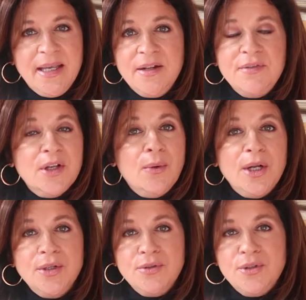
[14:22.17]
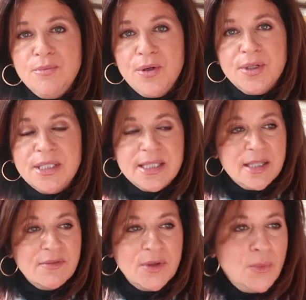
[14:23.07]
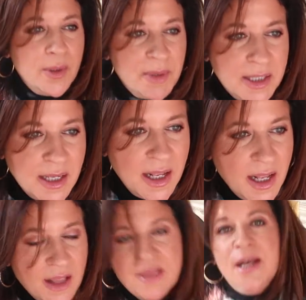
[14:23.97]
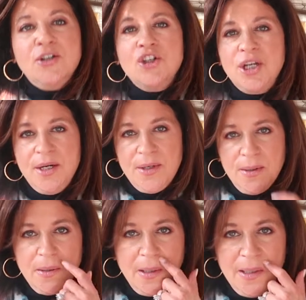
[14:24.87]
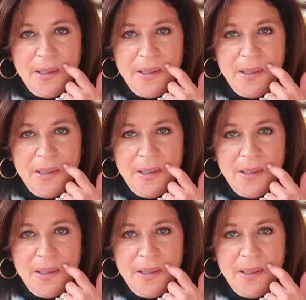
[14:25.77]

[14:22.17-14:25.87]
And if you go on YouTube, there are several women that share